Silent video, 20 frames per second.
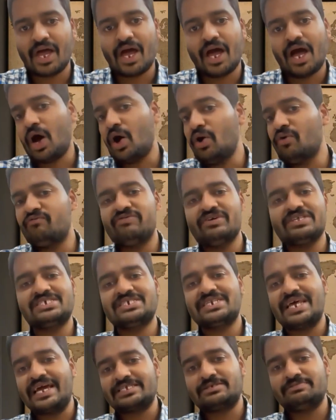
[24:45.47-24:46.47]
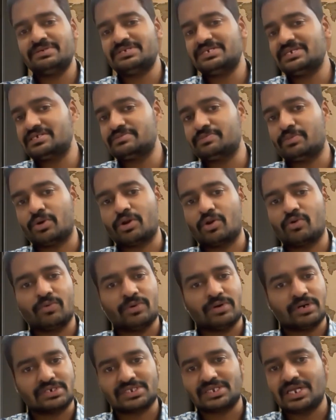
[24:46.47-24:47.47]
How Finstack's business model
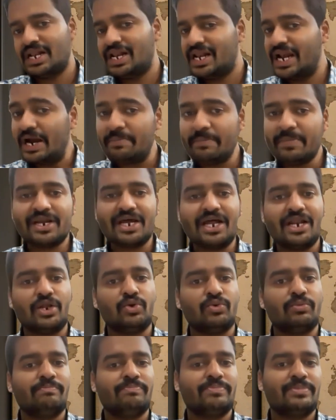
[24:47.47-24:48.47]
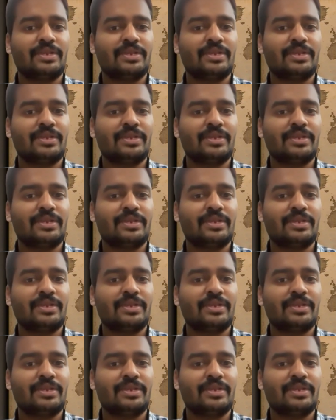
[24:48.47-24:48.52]
works, let me tell you.